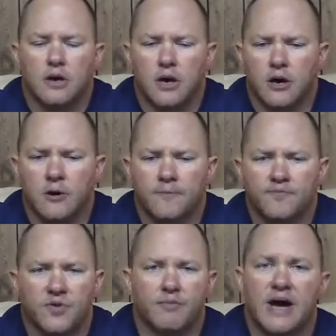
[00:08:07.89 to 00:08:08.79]

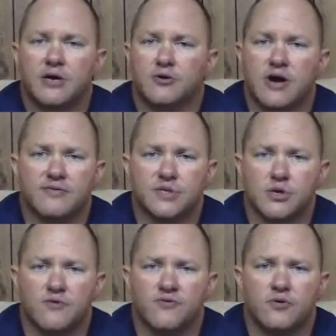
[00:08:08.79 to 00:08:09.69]
Um, the Minecraft
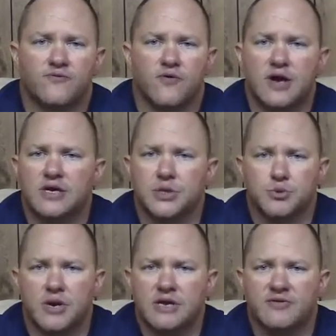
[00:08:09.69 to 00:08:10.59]
server, Freddy is
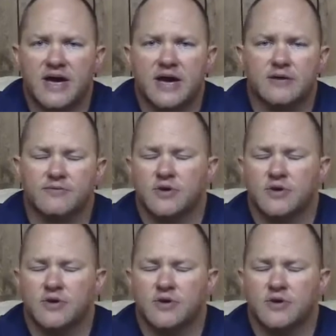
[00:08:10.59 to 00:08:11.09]
running that.